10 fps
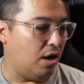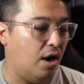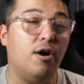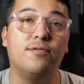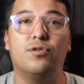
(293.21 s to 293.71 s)
Uh,
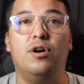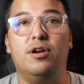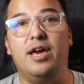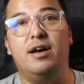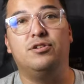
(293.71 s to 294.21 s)
overall,
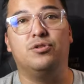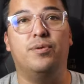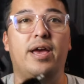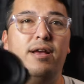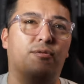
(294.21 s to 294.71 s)
yeah,
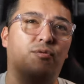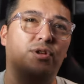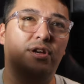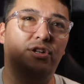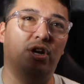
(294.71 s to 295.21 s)
SIRUI,
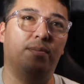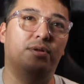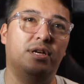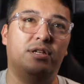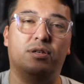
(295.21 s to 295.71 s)
really good job
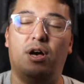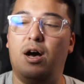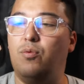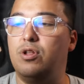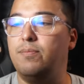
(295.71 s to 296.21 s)
on this.
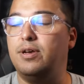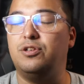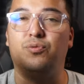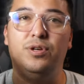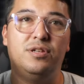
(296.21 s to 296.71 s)
Uh, one of the
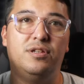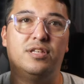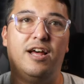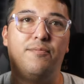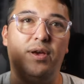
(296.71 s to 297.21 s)
biggest reasons
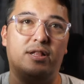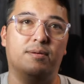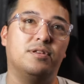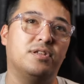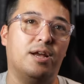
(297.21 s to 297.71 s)
that I picked
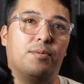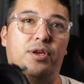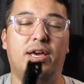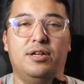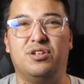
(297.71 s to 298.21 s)
up this camera
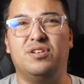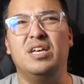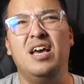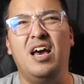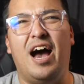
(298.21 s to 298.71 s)
cage is
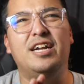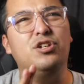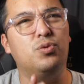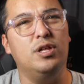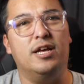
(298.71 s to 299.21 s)
I
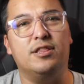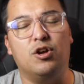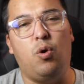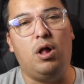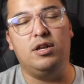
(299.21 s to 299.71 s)
just really like the
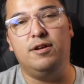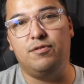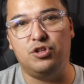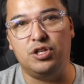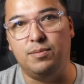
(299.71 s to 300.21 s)
quality of
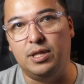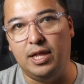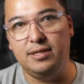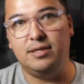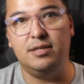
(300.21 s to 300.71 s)
their cinema
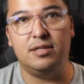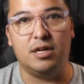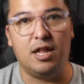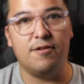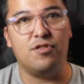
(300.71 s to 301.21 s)
lenses and
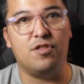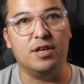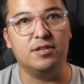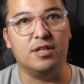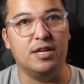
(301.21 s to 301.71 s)
a lot of the
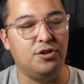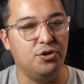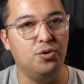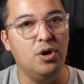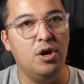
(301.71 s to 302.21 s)
things they
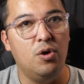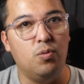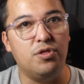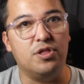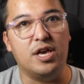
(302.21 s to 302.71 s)
do
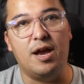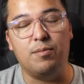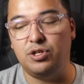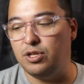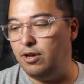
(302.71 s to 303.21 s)
with the
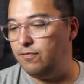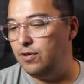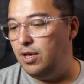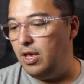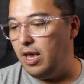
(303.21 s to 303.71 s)
camera stuff.
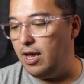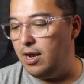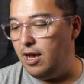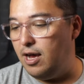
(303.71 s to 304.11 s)
And